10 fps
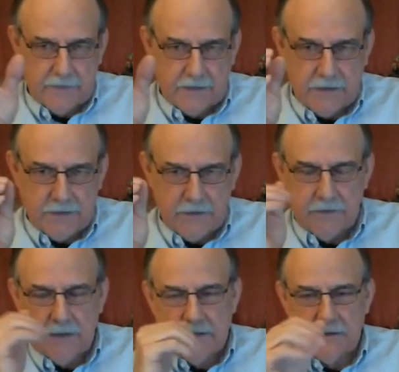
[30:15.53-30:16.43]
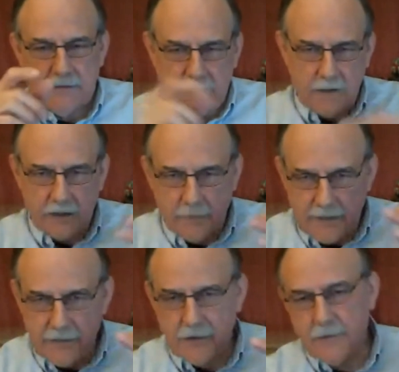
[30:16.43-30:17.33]
You've got to learn about
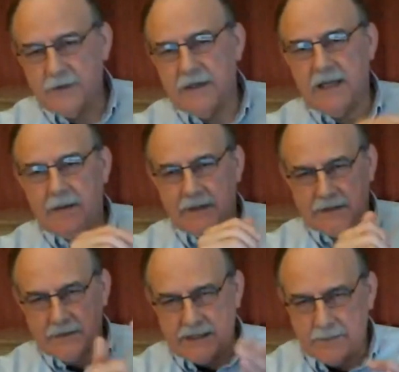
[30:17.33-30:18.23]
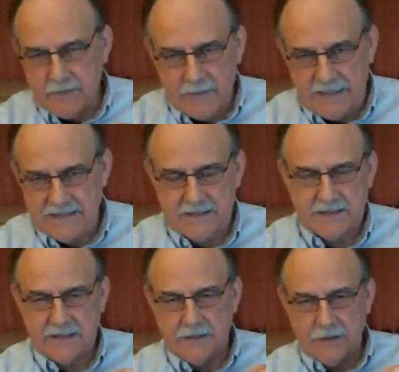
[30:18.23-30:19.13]
thermodynamics. What type of plastics
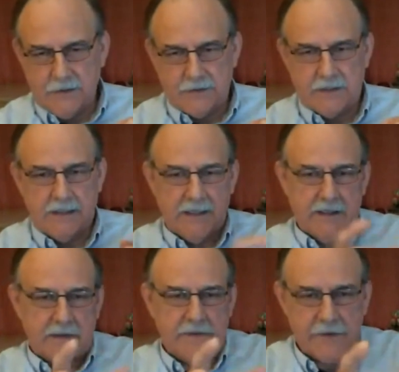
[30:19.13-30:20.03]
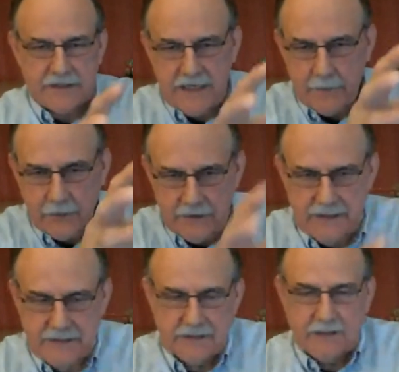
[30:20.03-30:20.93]
are you using? For example,
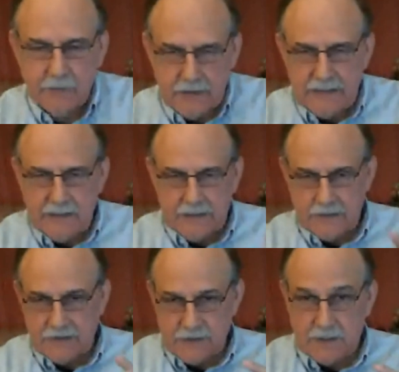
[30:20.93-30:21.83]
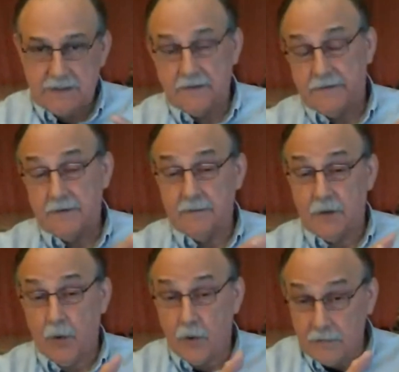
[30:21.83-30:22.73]
this is completely constructed from
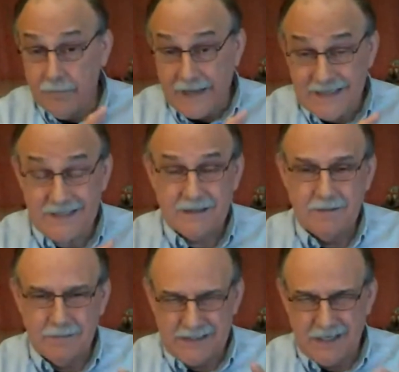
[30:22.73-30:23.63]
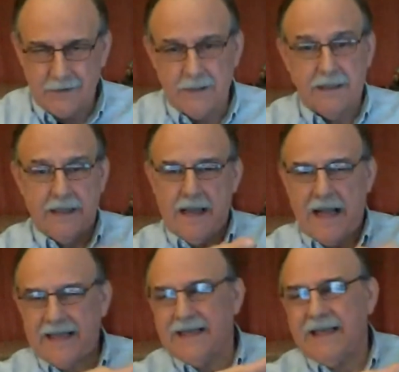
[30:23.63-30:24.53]
corn-based material. I
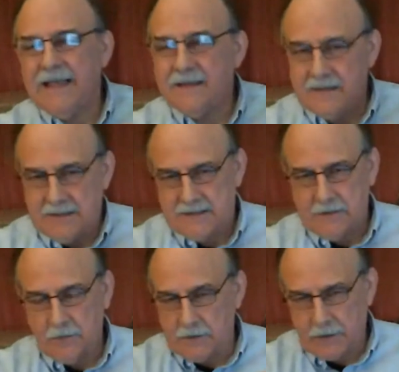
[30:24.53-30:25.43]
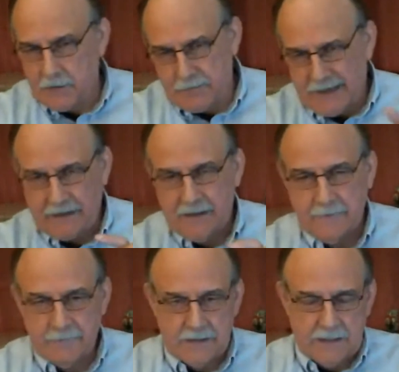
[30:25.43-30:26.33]
can eat this; it won't hurt me.
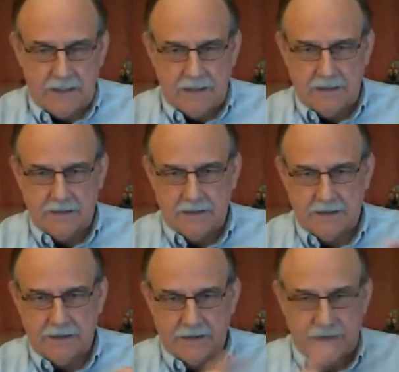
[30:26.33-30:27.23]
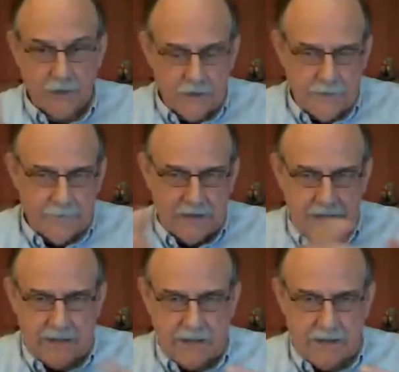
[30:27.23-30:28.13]
So,
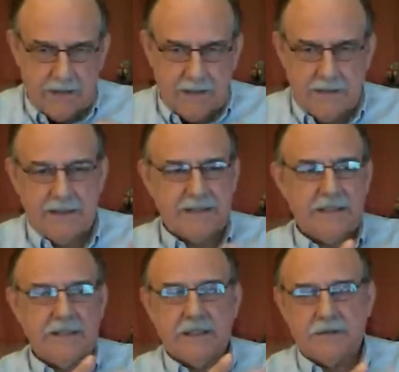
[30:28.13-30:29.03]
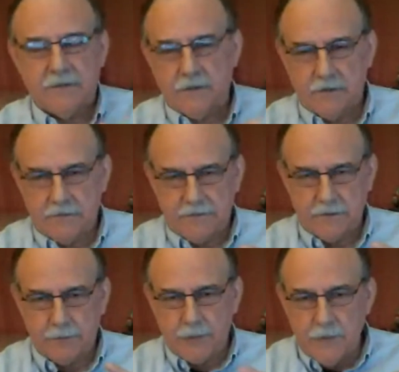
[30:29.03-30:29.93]
and this is just for
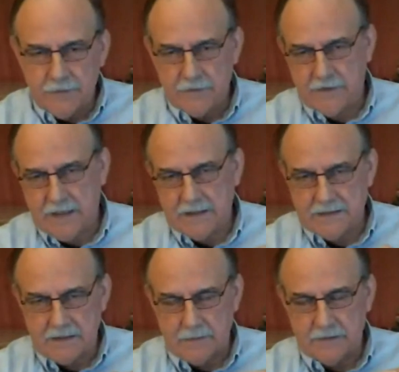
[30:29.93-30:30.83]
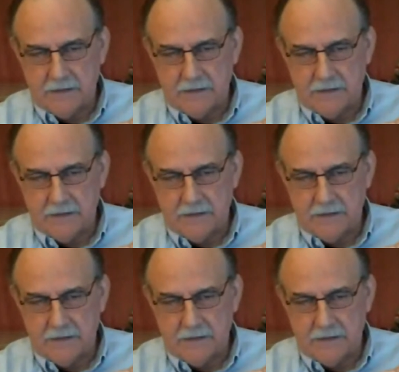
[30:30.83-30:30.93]
proof of concept.